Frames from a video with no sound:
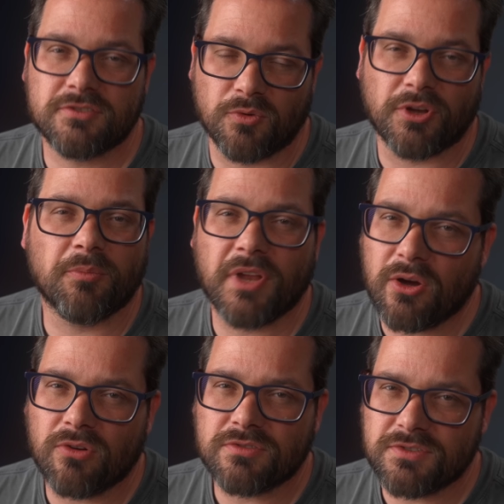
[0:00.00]
So what I'm now
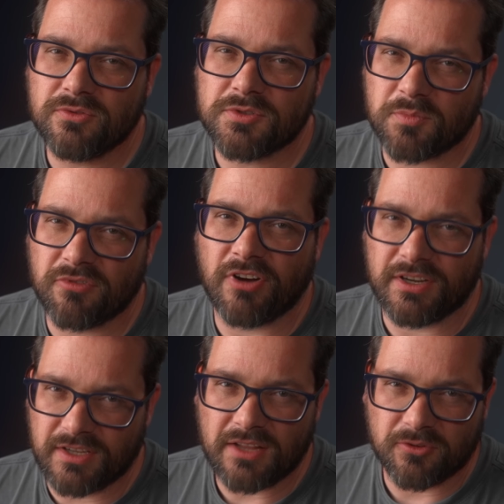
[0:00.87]
going to do is
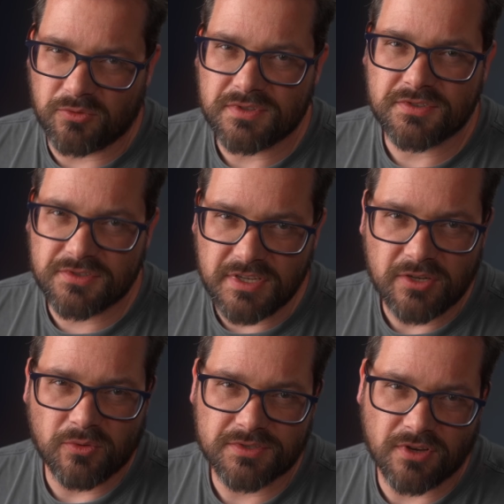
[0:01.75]
provide gather with a
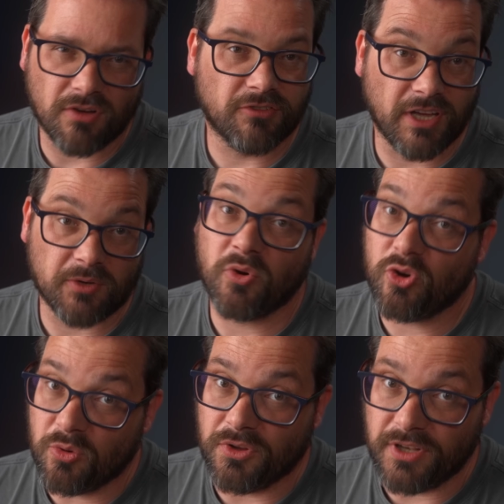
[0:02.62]
sequence of get
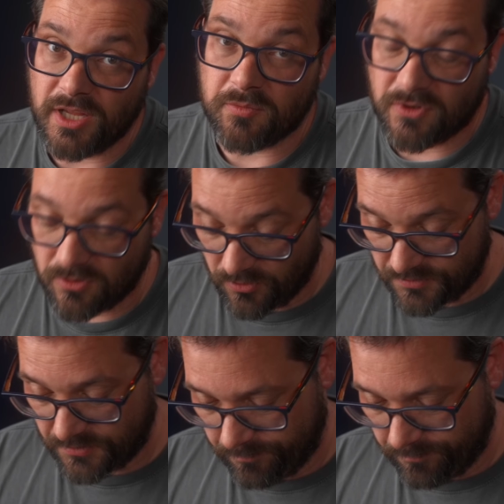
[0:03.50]
Pokemon name calls.